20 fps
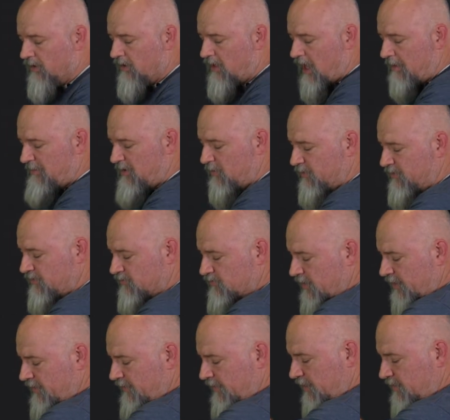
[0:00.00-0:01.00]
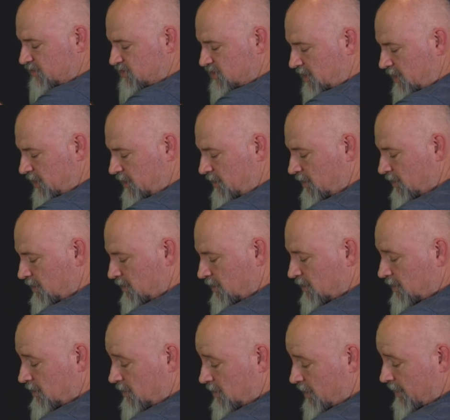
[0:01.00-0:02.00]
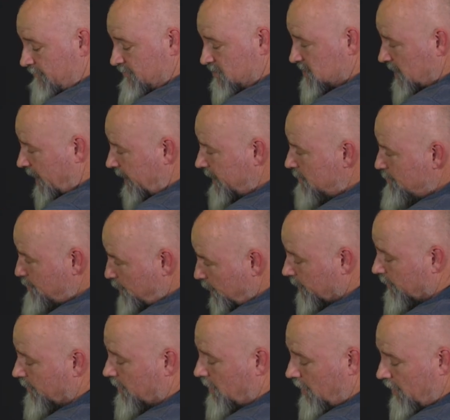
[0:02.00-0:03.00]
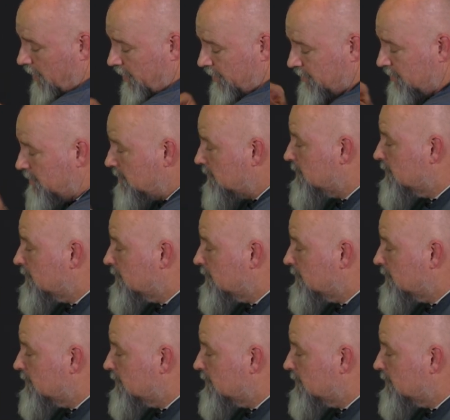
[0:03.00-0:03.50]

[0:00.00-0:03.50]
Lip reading: I mean, with the Trekker LG, you have a slightly bigger cart,